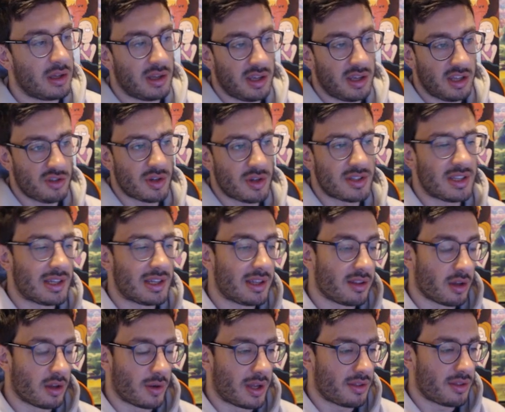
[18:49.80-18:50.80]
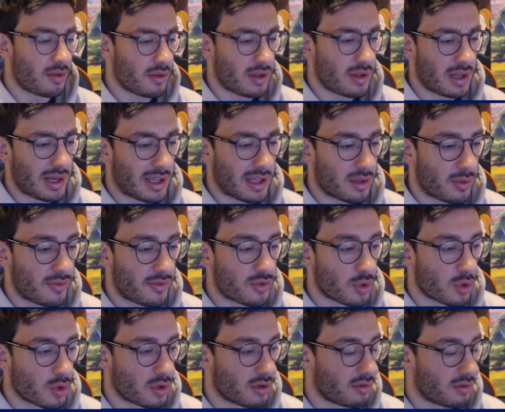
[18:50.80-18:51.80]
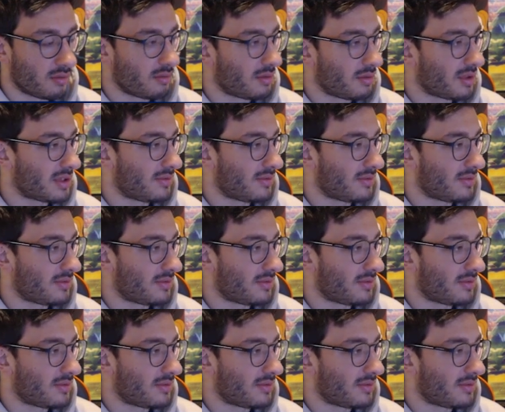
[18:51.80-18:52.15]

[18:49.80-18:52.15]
Interestingly though, I thought that like we've drawn...